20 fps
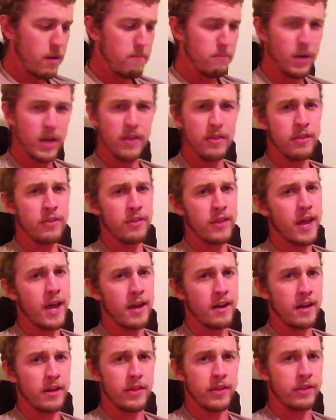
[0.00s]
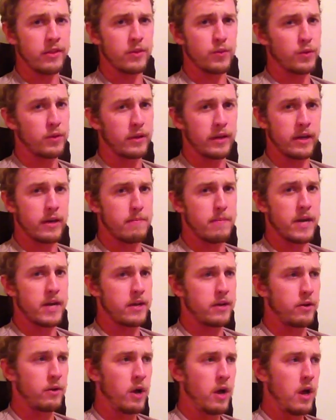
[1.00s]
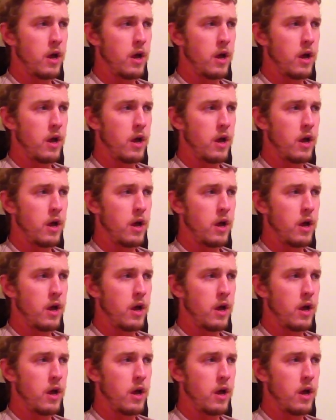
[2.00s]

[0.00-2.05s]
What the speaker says: But other than that, nothing's really going to bite you.